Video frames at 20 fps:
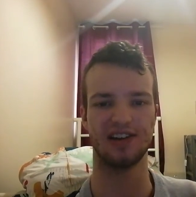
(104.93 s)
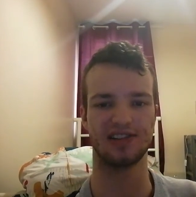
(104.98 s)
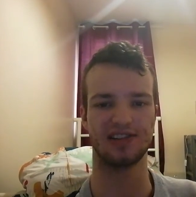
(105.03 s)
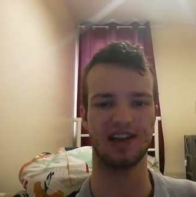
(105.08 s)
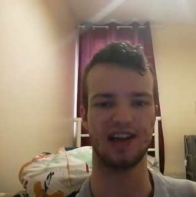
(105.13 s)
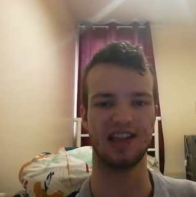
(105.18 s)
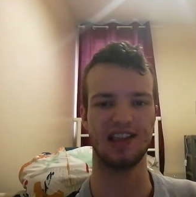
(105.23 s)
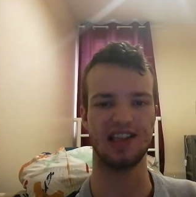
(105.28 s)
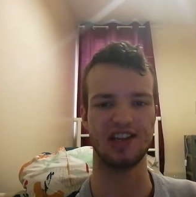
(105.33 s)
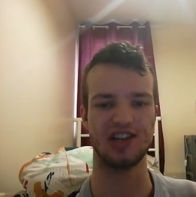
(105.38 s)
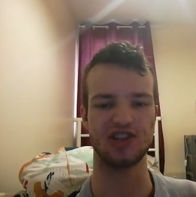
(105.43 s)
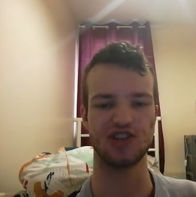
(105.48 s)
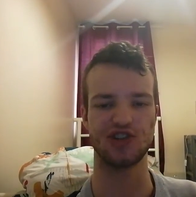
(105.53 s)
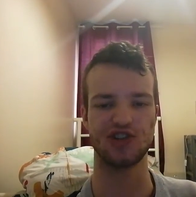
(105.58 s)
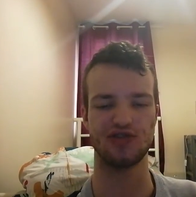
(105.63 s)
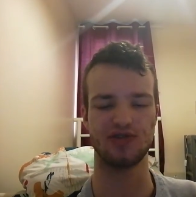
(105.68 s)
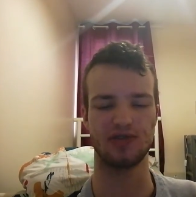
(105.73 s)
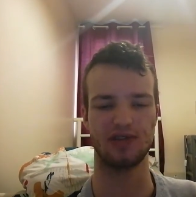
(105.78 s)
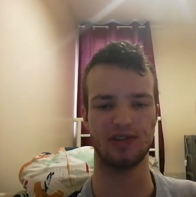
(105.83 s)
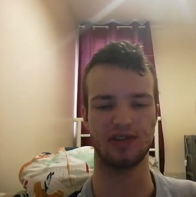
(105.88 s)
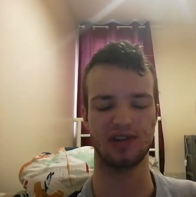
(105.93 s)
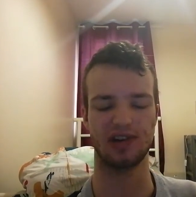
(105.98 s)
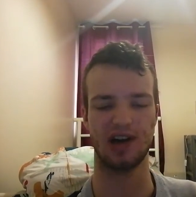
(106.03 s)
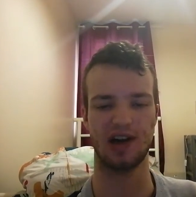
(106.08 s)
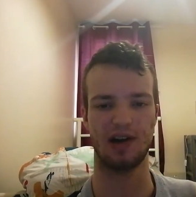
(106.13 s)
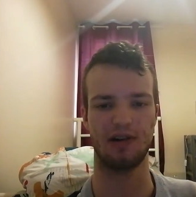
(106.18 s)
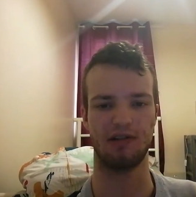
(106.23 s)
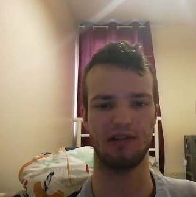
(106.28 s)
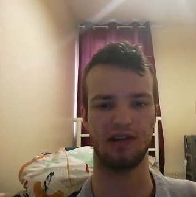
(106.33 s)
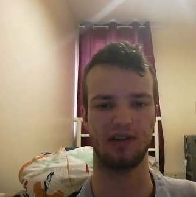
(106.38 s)
Daddy shoe
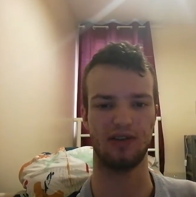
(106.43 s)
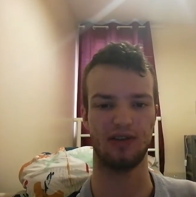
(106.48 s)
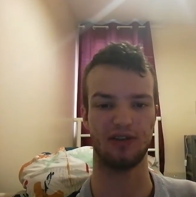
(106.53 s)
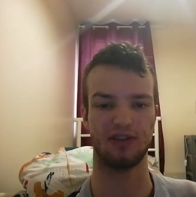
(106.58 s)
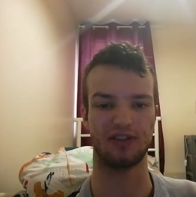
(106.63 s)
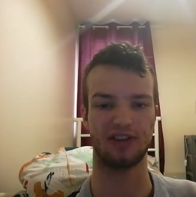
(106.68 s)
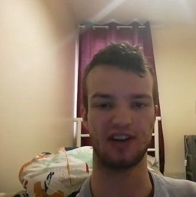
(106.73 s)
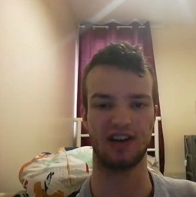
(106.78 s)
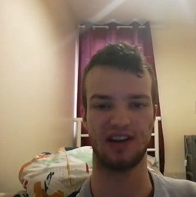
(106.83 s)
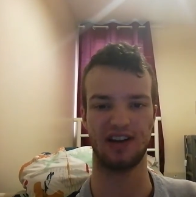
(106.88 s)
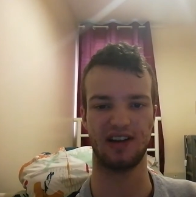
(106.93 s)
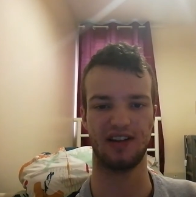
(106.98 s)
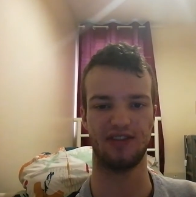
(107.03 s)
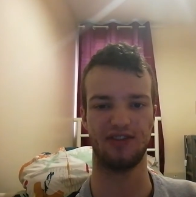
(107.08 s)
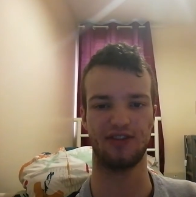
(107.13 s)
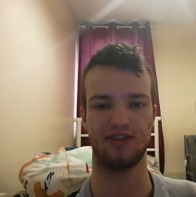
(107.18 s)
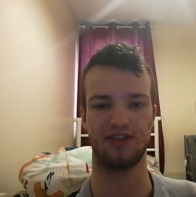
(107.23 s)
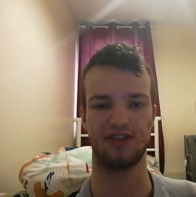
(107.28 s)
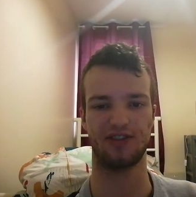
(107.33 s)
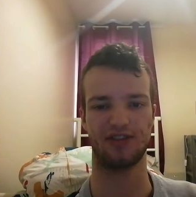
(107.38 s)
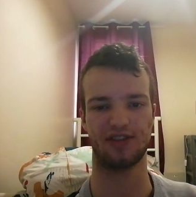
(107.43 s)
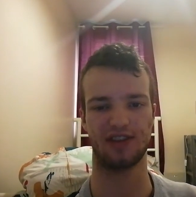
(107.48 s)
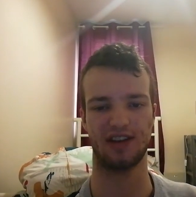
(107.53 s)
cola, and